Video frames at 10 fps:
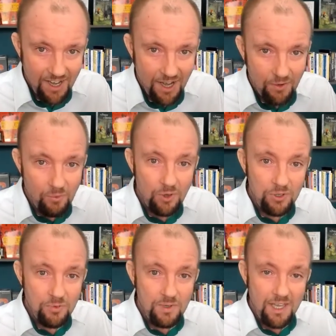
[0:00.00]
at what
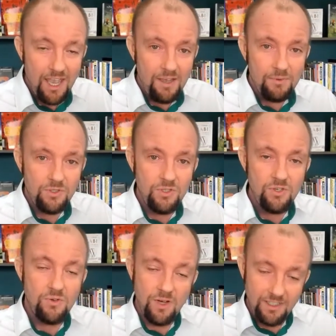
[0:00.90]
you'll be able to
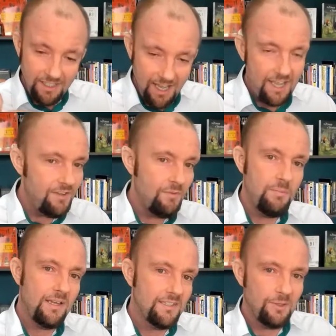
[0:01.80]
do and get even
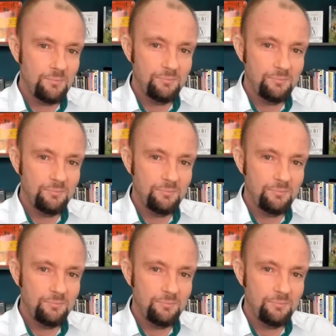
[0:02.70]
better.